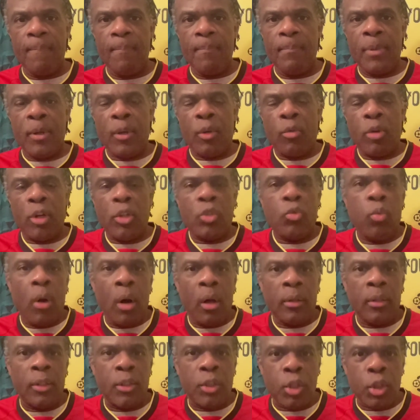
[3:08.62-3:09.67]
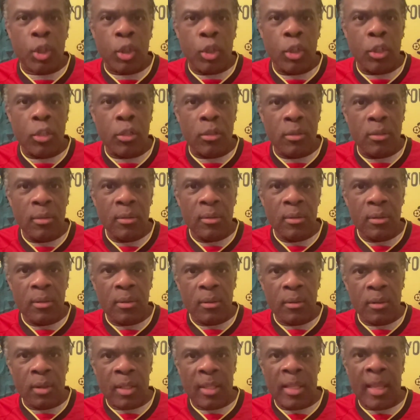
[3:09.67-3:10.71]
But Chris Wilder's a good
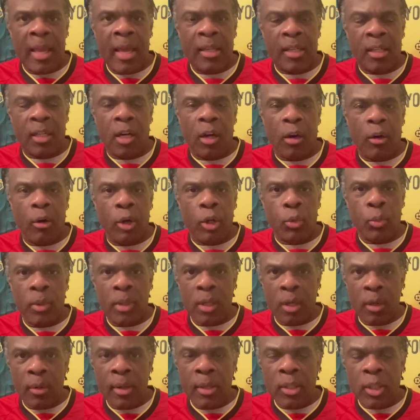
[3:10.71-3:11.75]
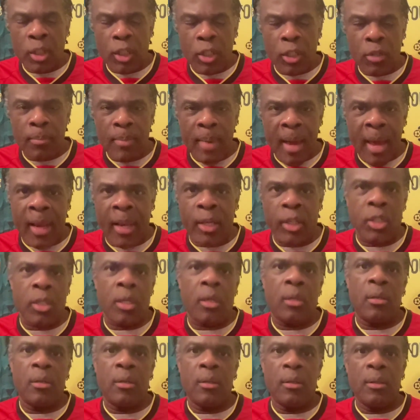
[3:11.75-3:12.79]
head coach. We know he's a good
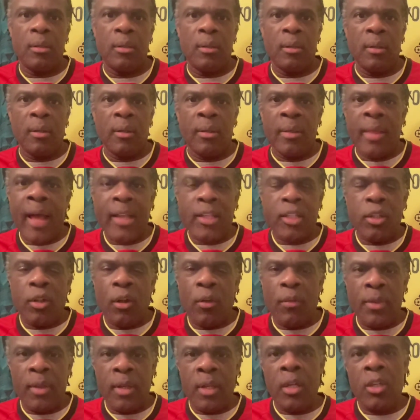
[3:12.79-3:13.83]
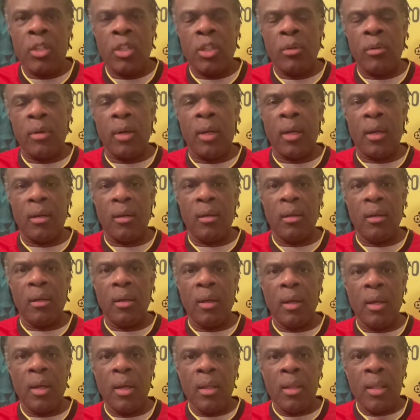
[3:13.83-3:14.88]
manager. That's not the issue here.
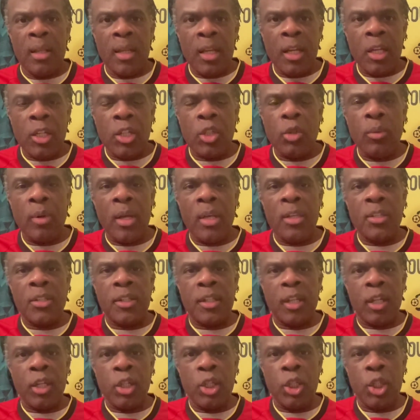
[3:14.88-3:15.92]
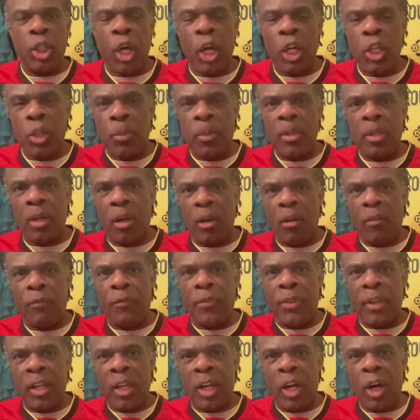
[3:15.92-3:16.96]
The issue is the judgment of
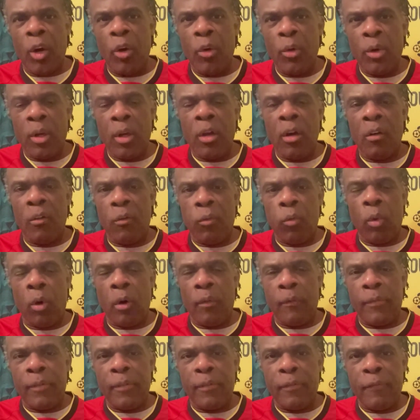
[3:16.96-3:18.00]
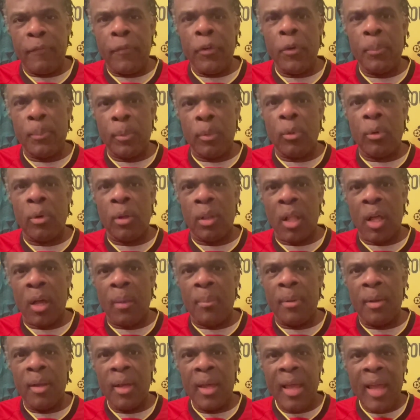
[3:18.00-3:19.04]
the owner of Watford Football Club.